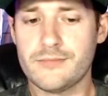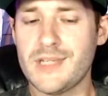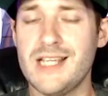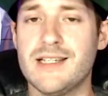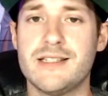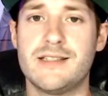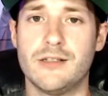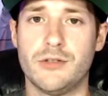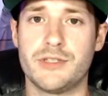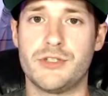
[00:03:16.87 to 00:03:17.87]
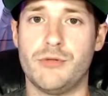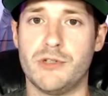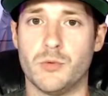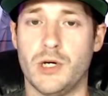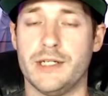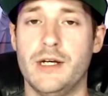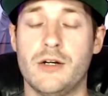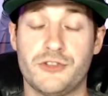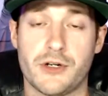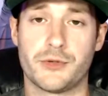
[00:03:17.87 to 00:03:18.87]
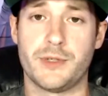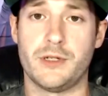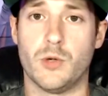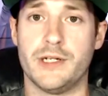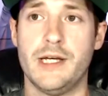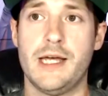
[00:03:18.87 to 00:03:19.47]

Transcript: is that he's still only 3-1,